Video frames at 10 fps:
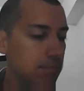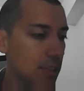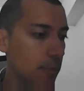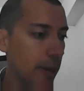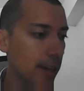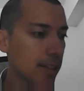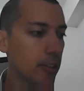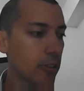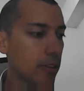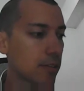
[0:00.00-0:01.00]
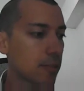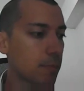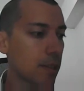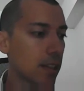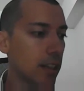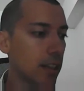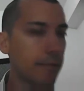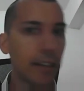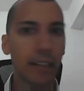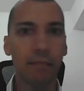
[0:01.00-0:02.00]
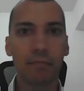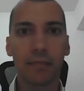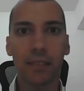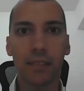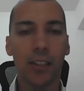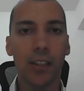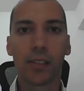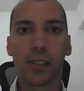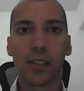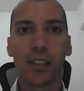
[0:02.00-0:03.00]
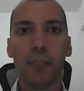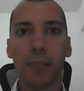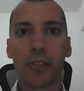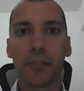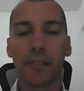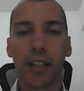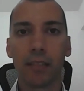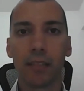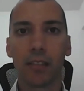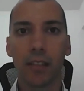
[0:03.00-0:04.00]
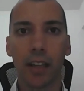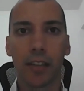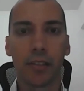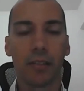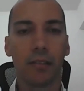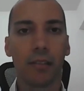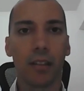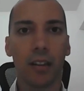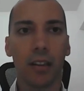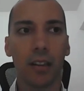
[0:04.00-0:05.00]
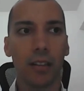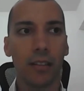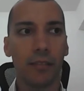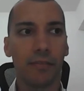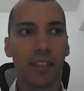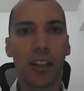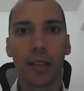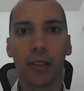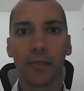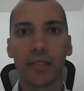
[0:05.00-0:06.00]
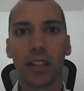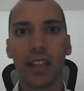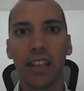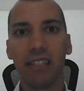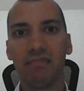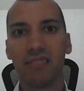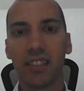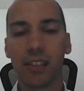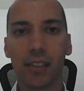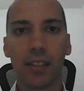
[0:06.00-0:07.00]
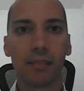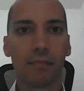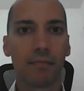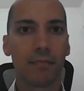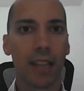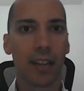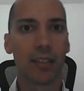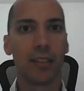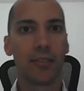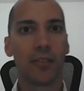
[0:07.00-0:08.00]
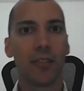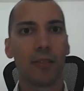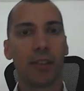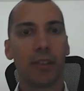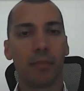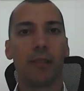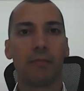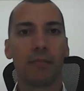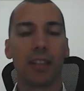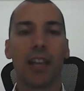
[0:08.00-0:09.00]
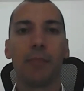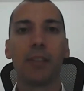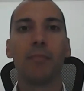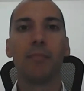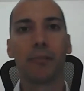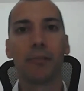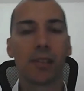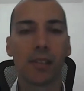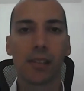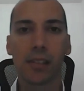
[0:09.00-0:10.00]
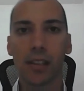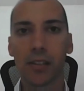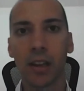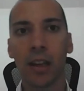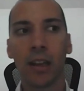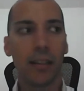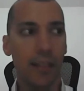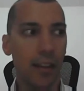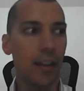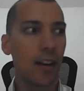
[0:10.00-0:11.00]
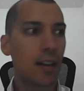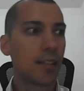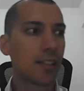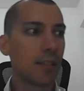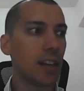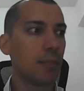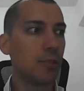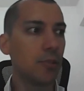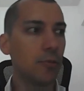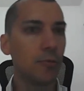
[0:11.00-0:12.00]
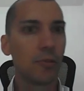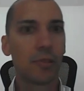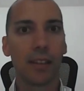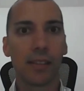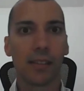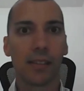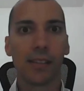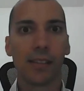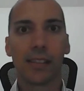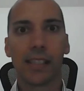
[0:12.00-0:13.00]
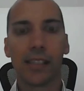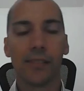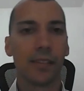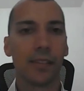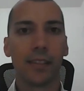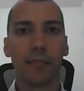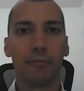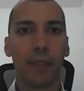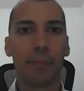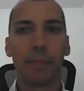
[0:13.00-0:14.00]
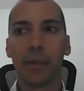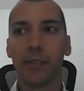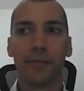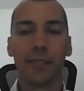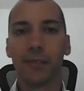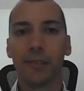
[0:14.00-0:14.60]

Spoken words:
Surprisingly or unsurprisingly enough, I did not see much of that connection. The far right of today does not actually talk much about climate migrants as such. They are sometimes used as a kind of a weapon of,